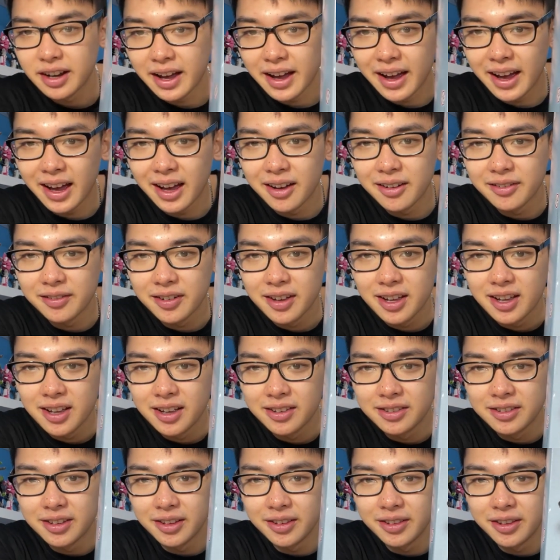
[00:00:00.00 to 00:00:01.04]
have
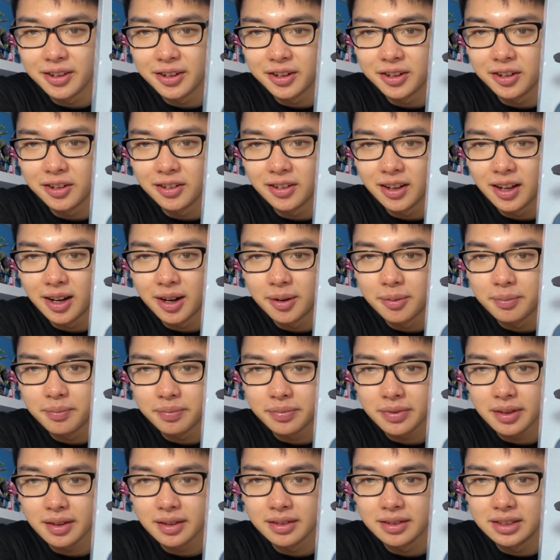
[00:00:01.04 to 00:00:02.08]
the little
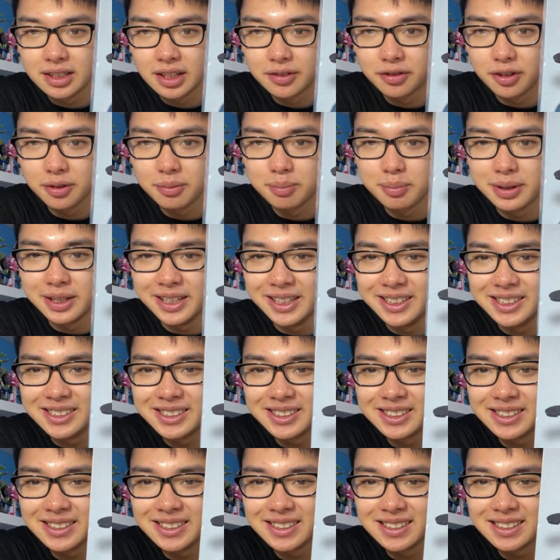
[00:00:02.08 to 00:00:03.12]
different
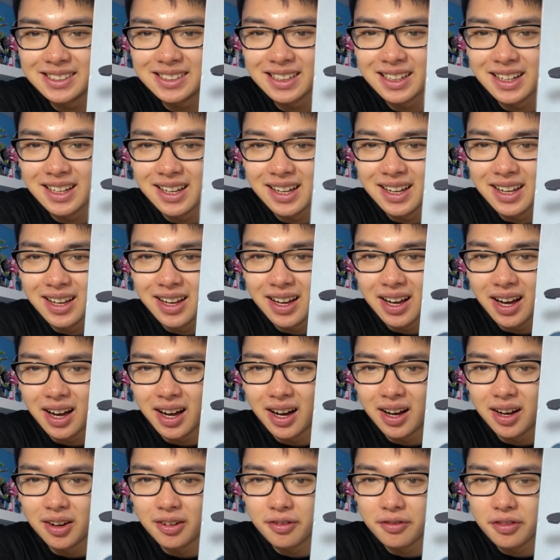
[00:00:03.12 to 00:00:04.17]
pieces
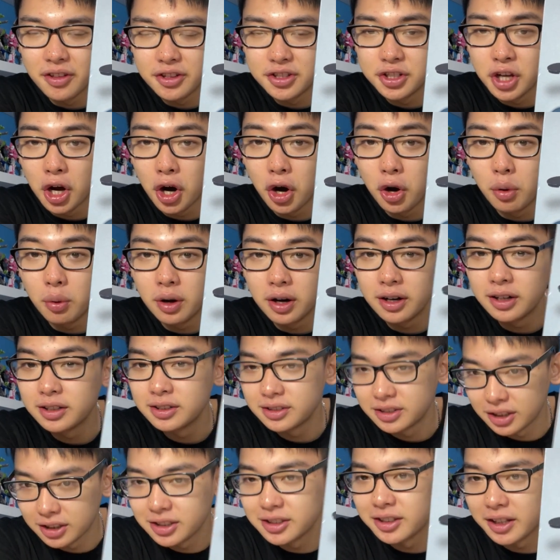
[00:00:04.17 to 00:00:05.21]
of the Toa,
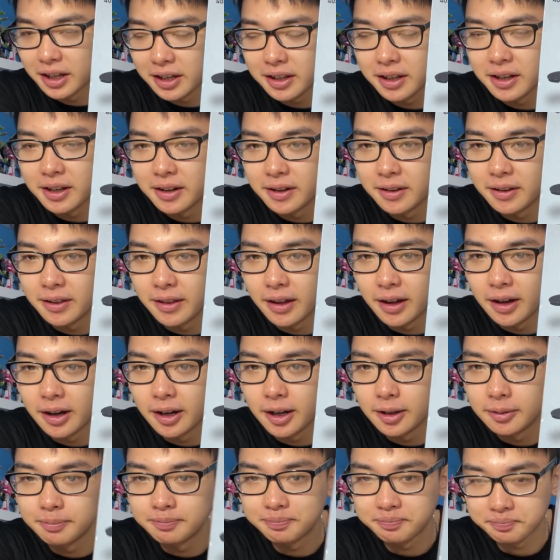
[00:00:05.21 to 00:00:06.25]
just like in
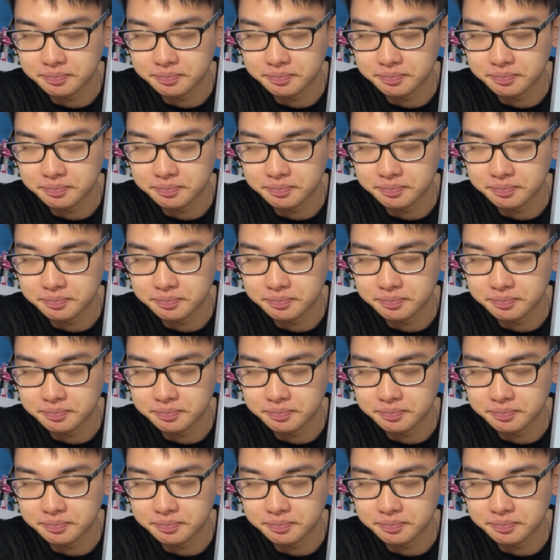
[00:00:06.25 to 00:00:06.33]
the